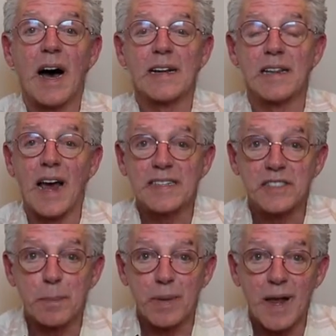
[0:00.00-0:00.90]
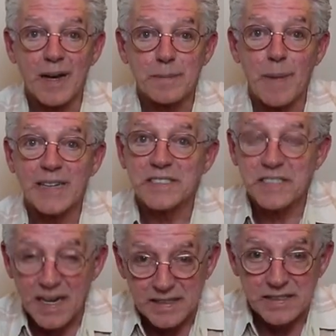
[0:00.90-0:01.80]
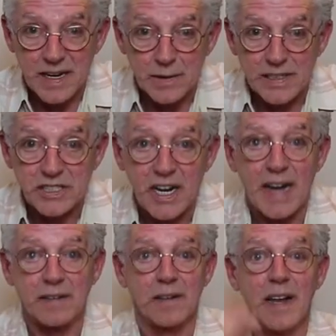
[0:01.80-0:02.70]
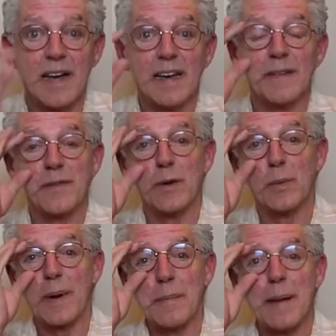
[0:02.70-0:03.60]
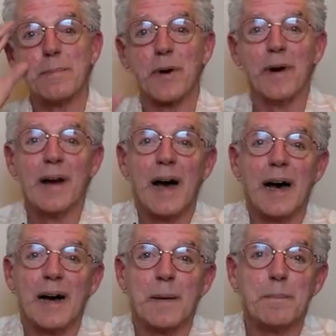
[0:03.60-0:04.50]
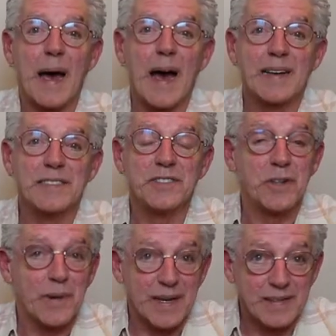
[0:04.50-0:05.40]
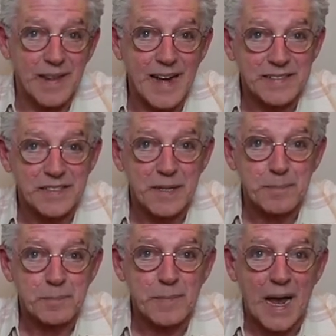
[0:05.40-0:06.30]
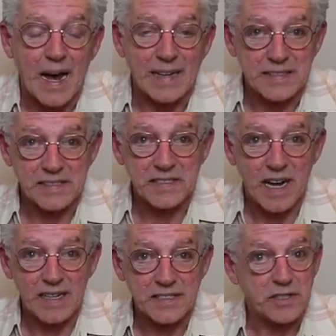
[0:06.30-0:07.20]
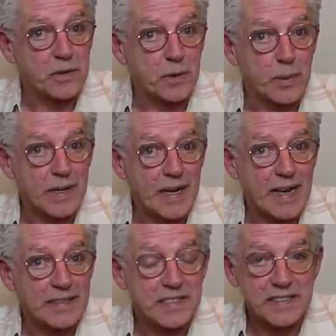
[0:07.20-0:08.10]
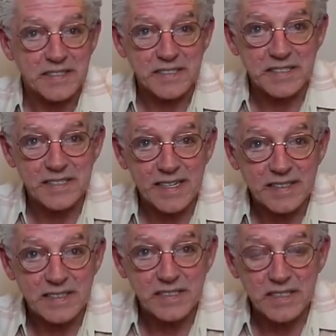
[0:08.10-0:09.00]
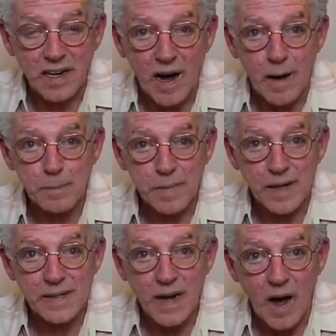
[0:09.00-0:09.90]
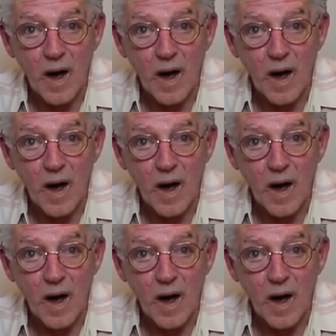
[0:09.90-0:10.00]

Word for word: I'd like to plug my secondary channel. If you remember, back during Lent, I decided to create 6 Compline